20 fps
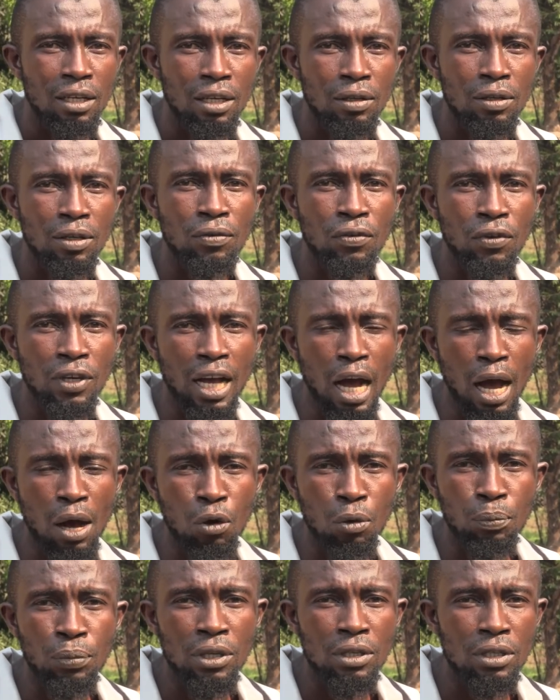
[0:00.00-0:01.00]
If you
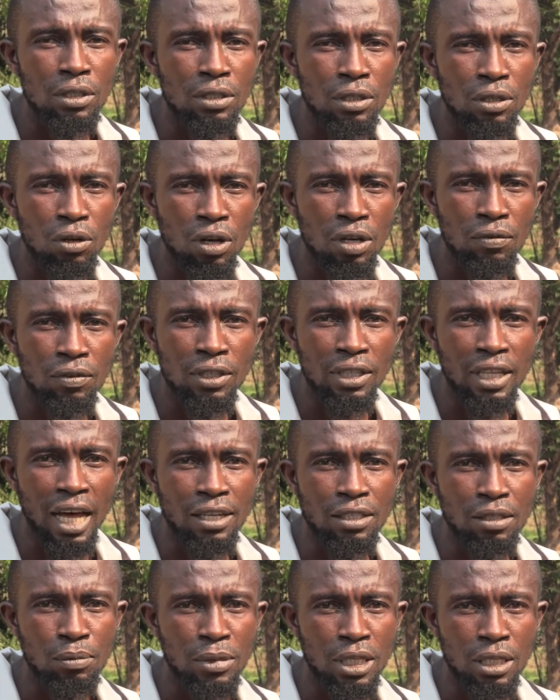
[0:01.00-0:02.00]
can't open it, not even
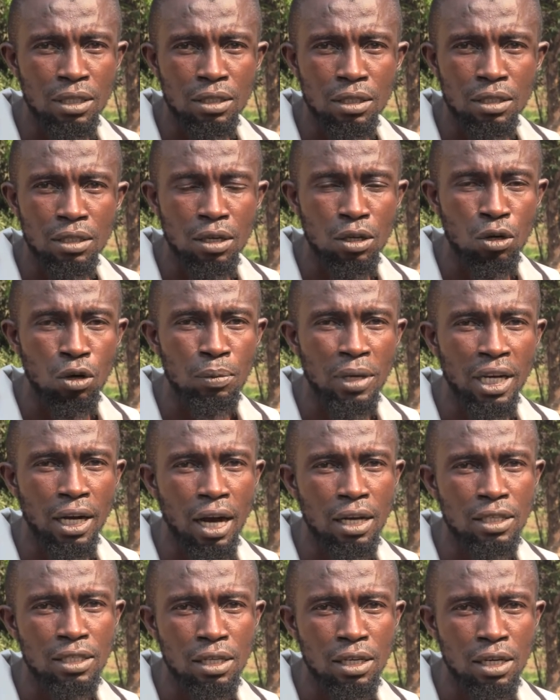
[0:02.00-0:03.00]
30 minutes, he say, don't
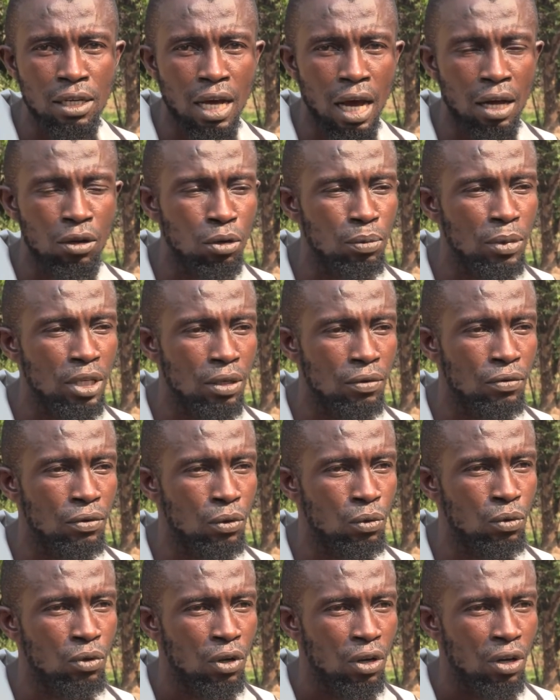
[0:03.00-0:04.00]
make, I say, I don't believe
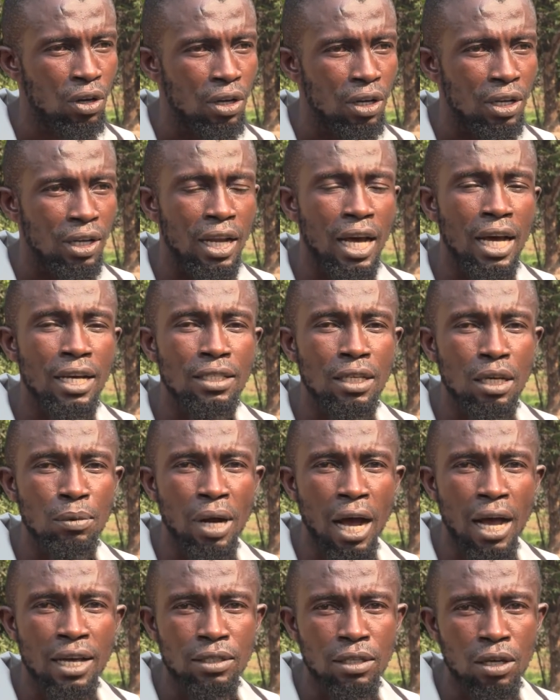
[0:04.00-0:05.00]
you. Now he say,
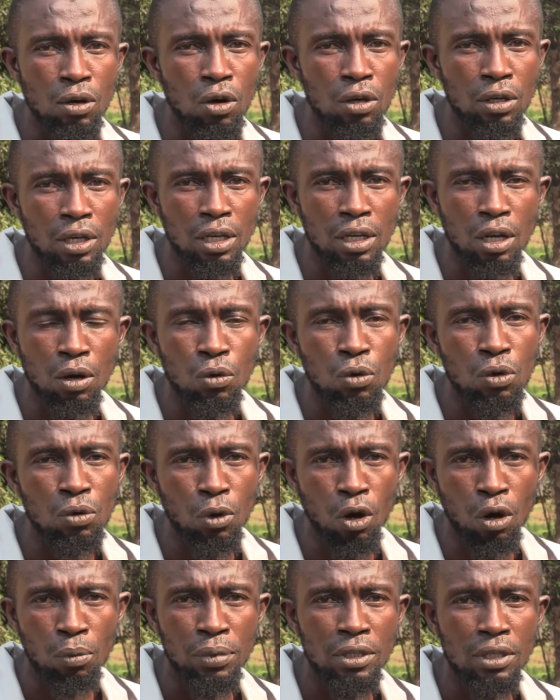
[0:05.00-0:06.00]
but I say, okay, let's
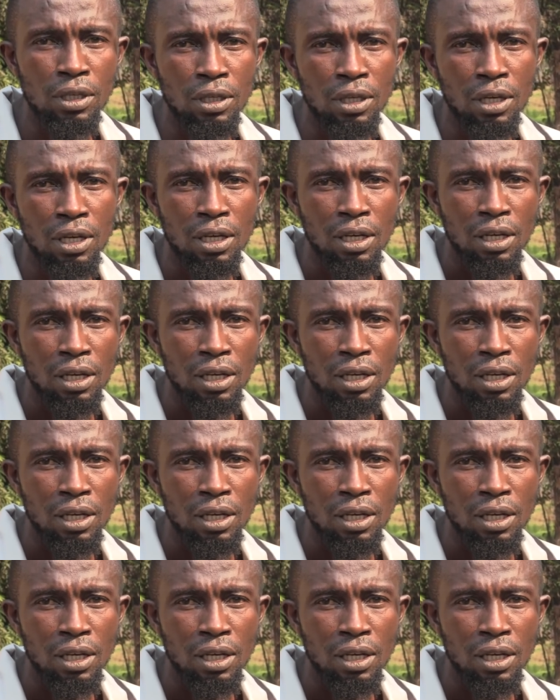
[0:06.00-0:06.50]
go up the hill.